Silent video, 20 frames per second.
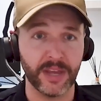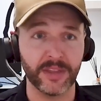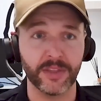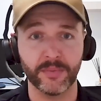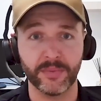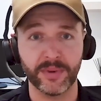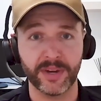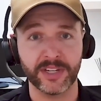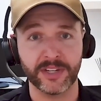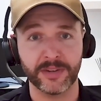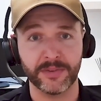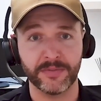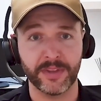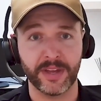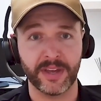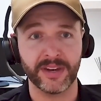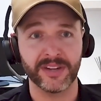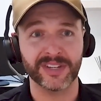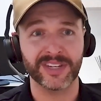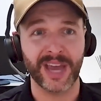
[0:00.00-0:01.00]
And the reason for
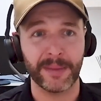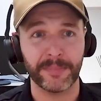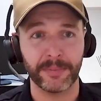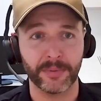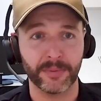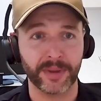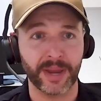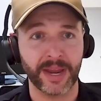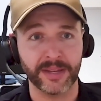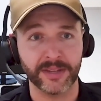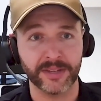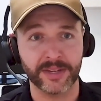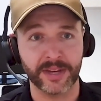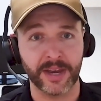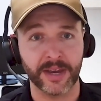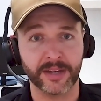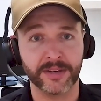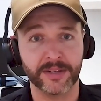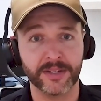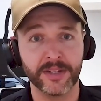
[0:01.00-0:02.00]
that is capital gains
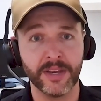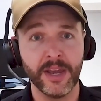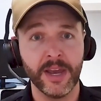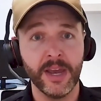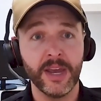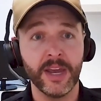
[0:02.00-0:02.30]
tax.